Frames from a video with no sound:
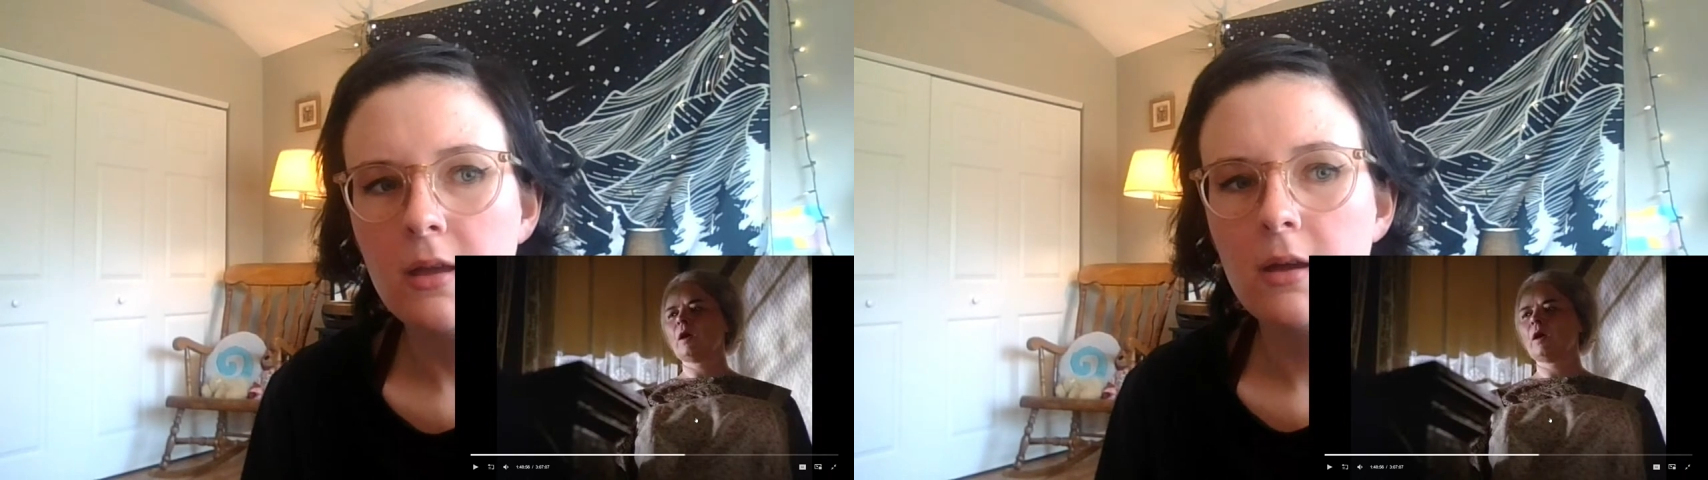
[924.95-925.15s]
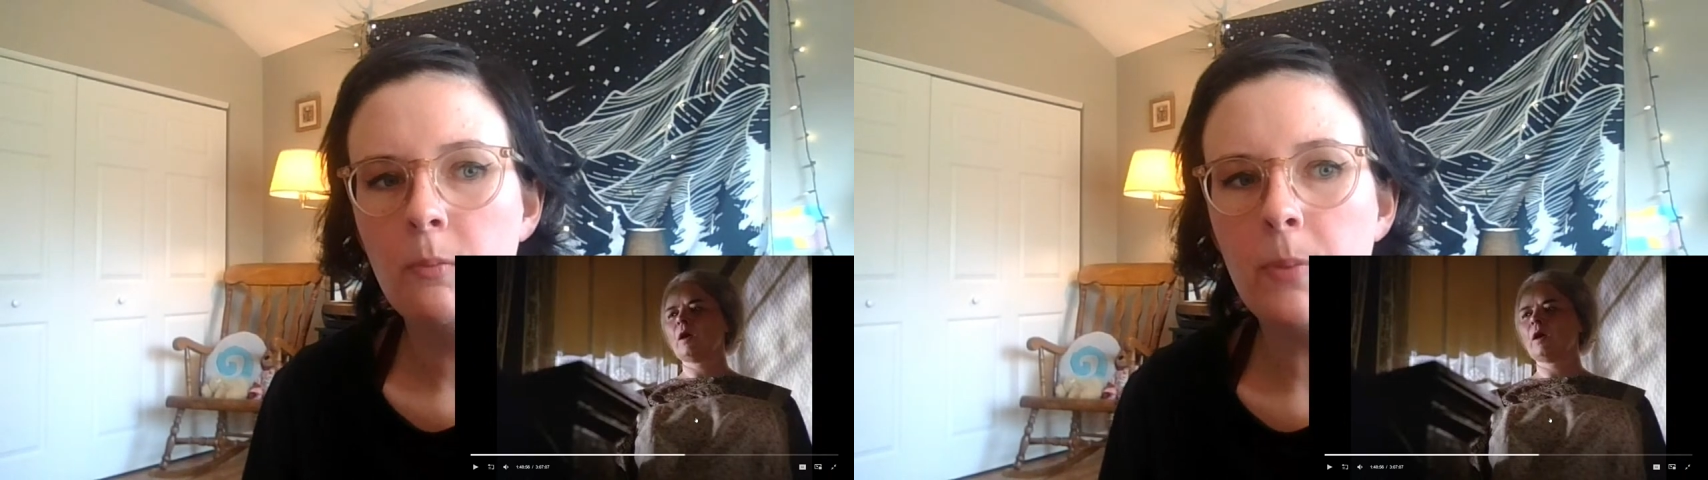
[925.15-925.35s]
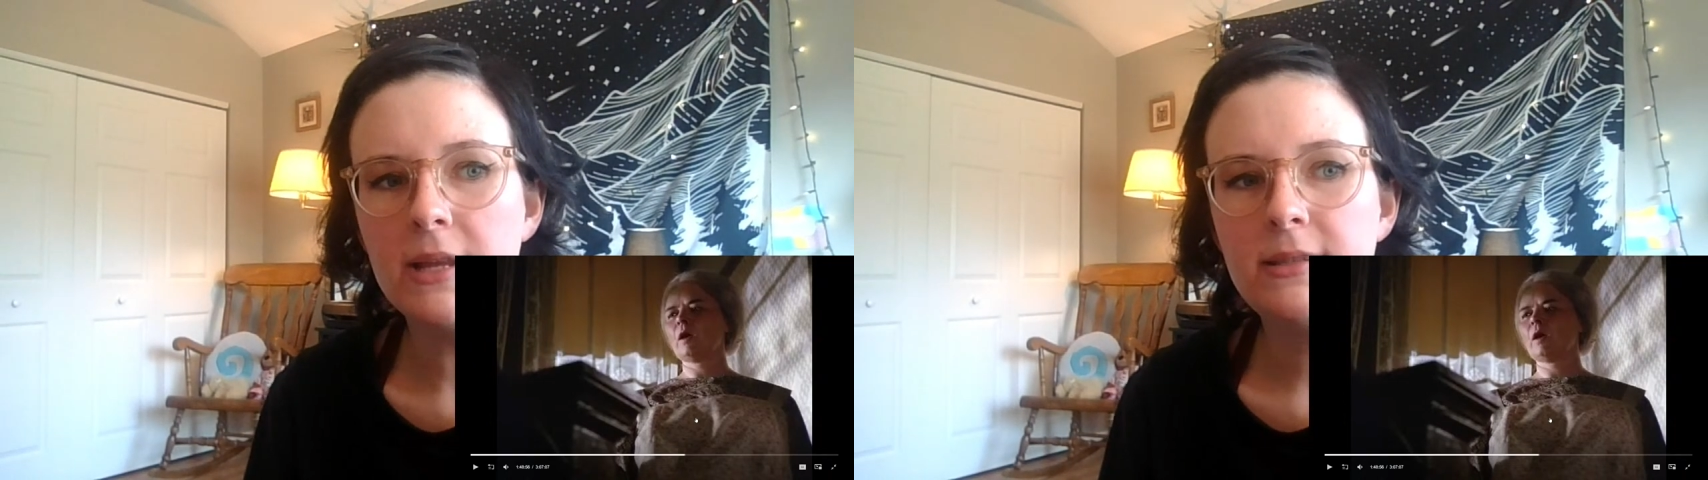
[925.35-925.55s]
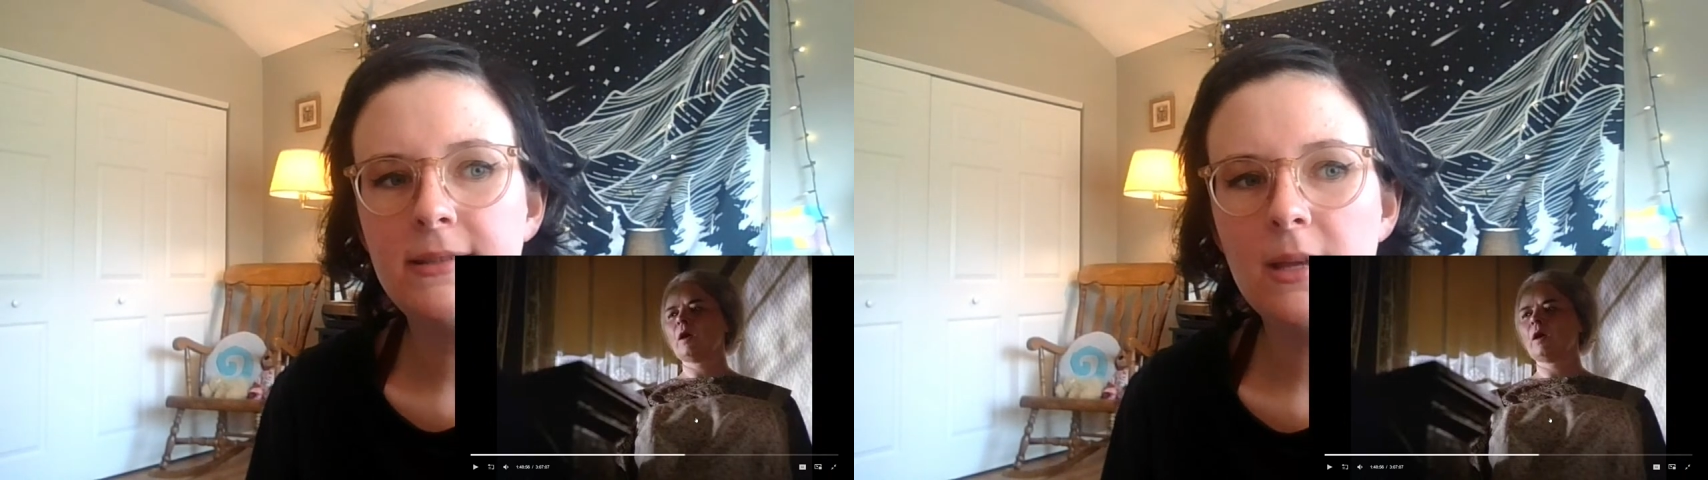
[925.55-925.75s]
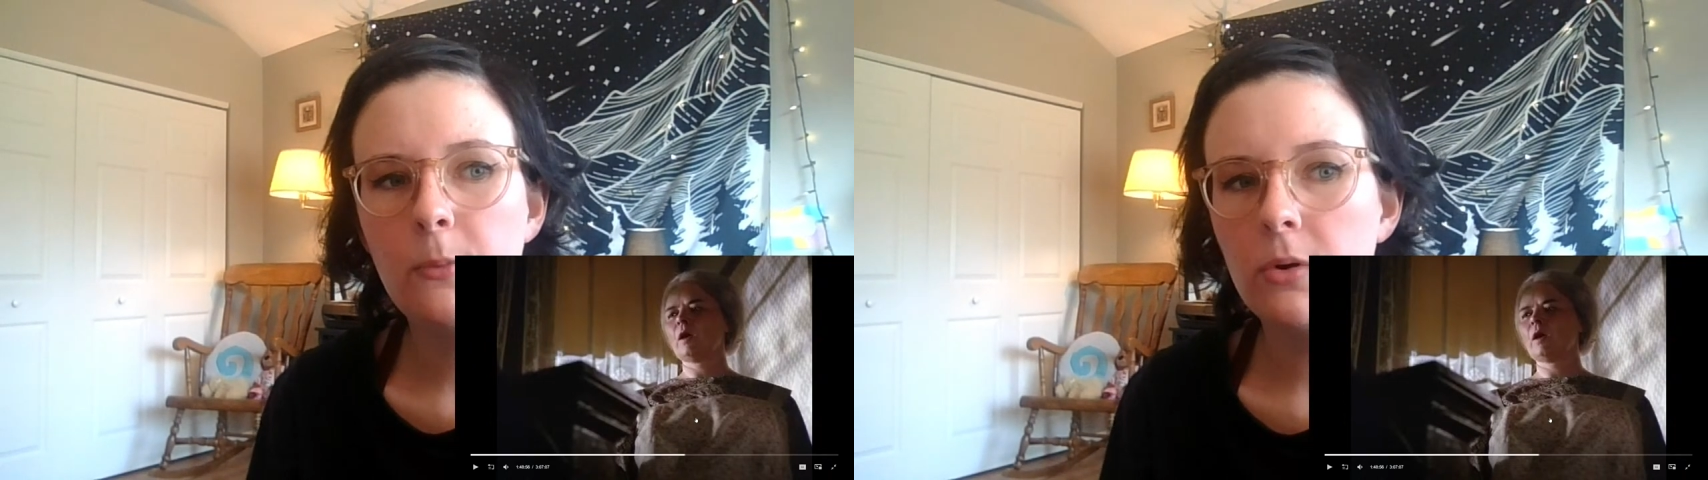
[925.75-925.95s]
But
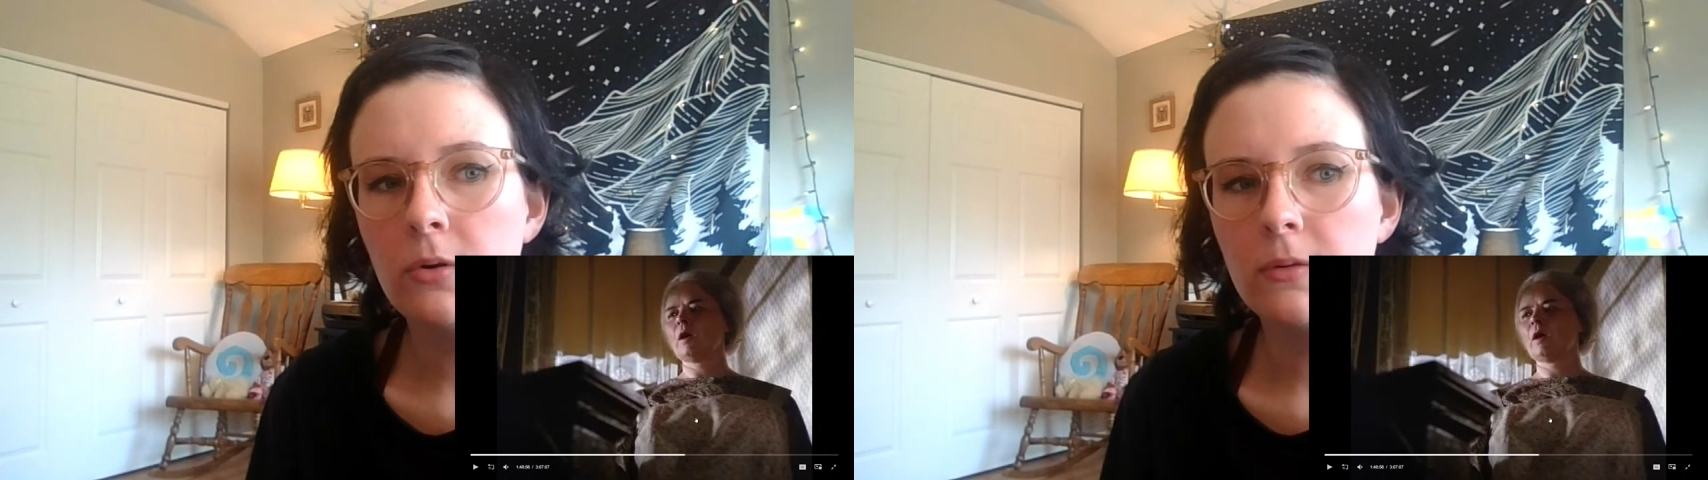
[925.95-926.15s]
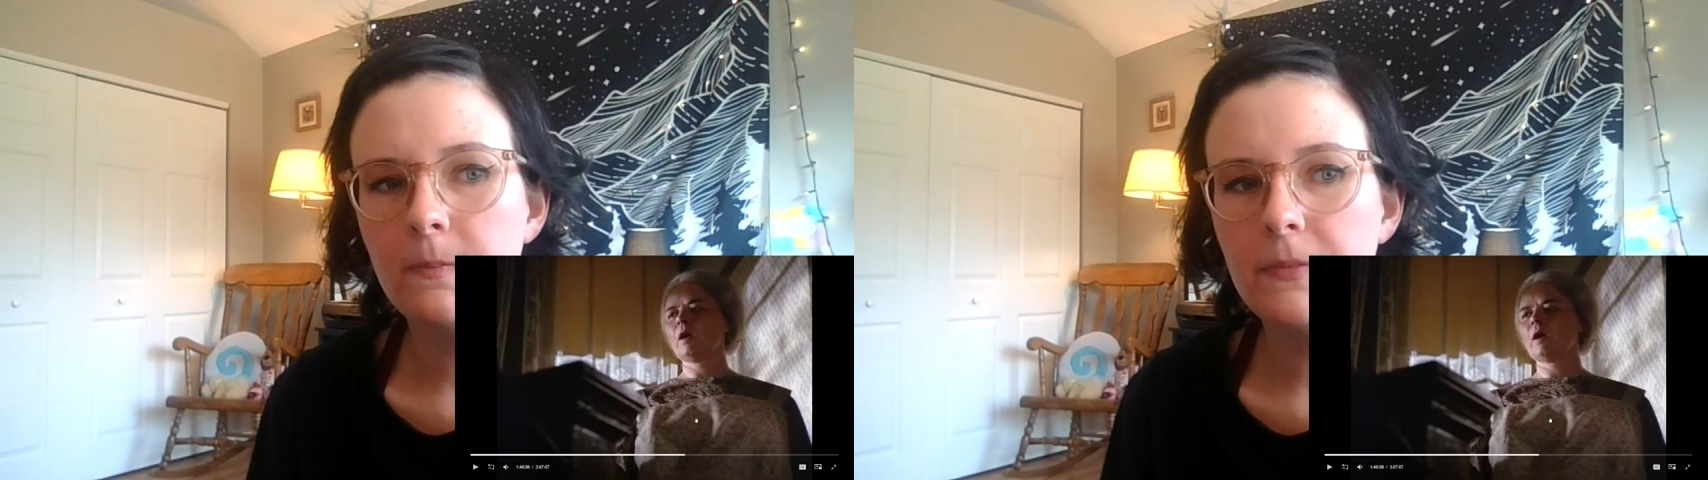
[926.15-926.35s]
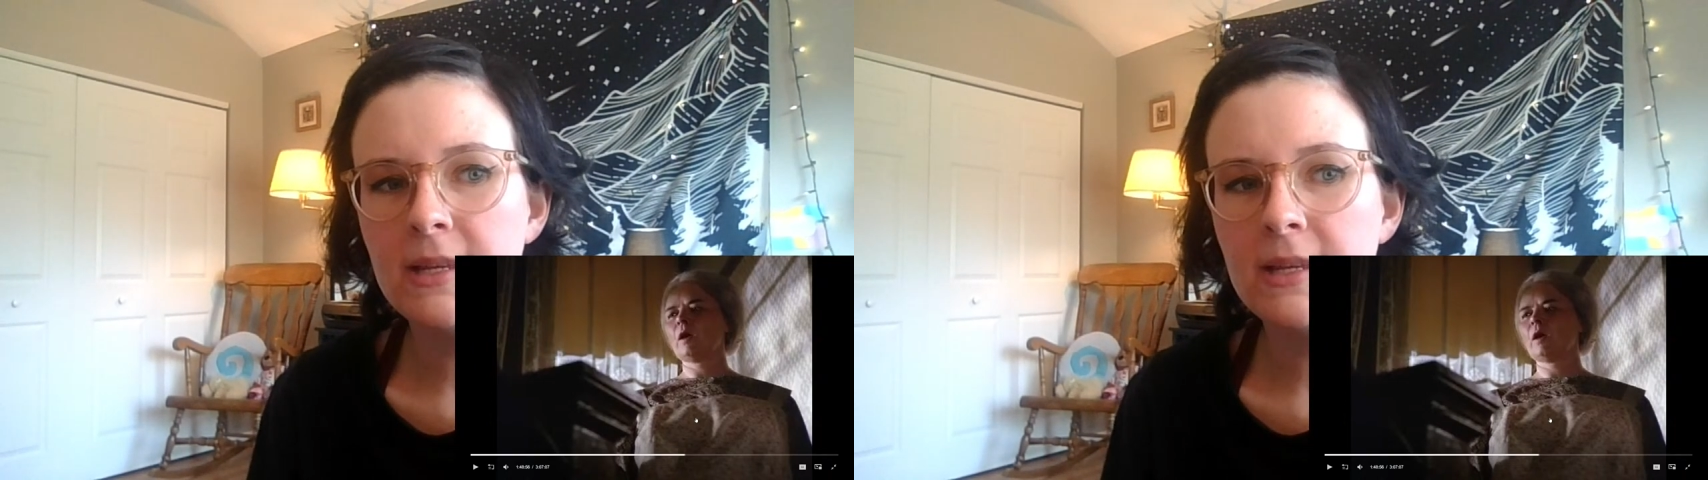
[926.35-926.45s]
Sybil